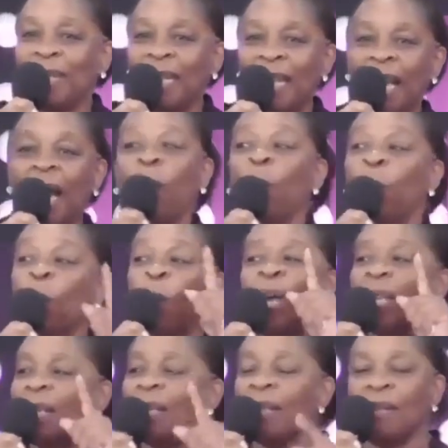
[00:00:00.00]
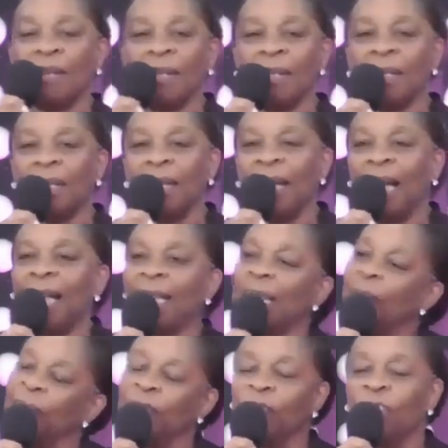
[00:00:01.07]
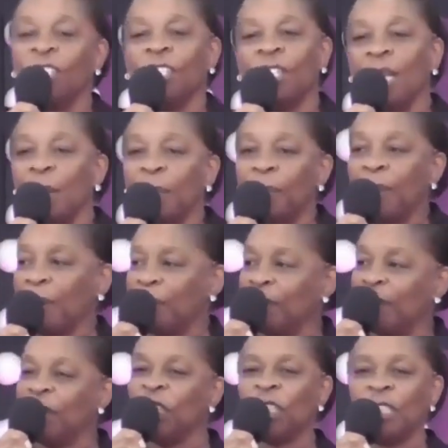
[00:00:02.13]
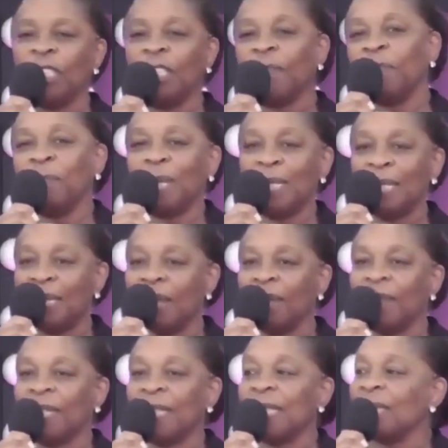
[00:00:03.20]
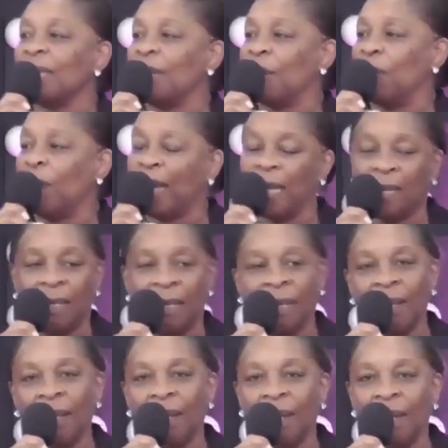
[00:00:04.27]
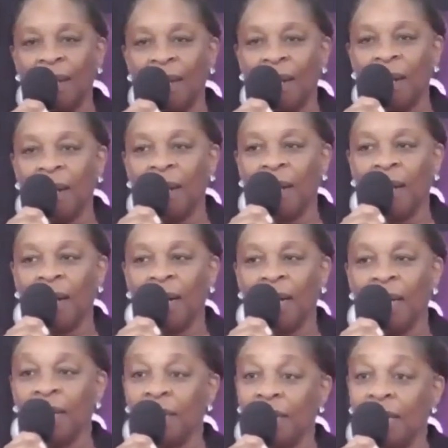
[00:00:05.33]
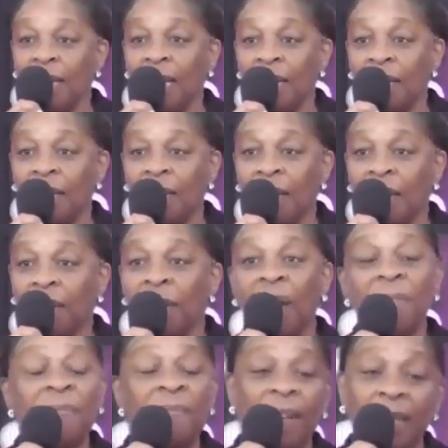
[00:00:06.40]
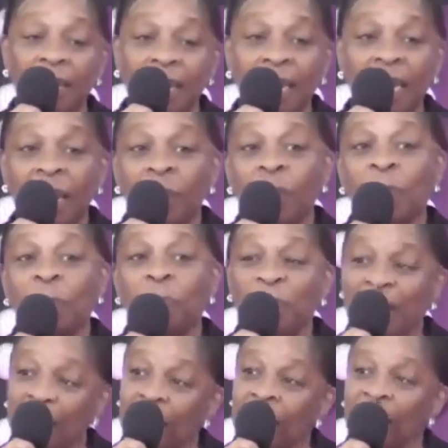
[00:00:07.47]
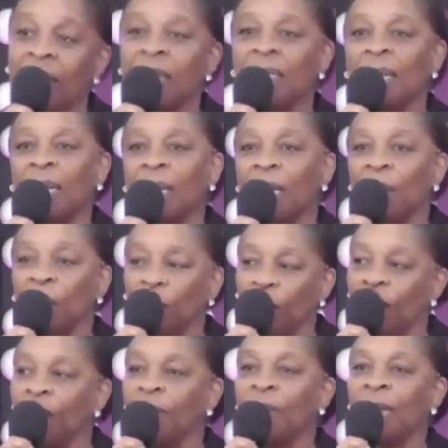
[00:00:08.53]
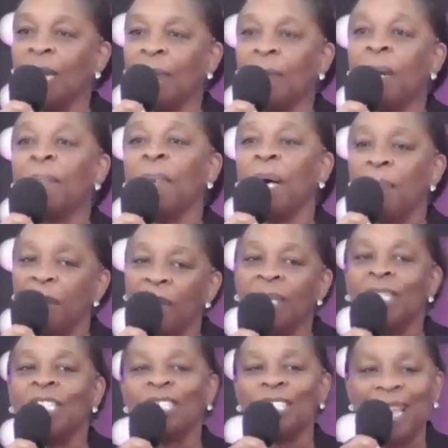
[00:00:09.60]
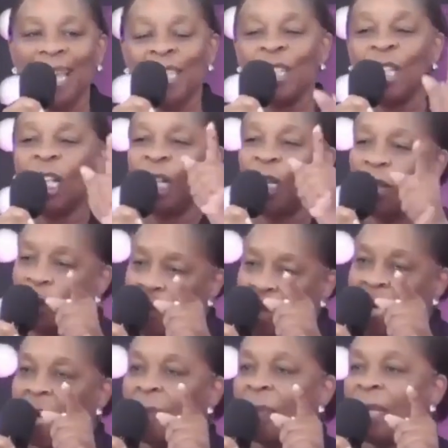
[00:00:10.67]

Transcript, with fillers: And one look and I would shape up, shift myself and sit well. You understand? My father, he would beat rather than look, but my mother just had to look at me.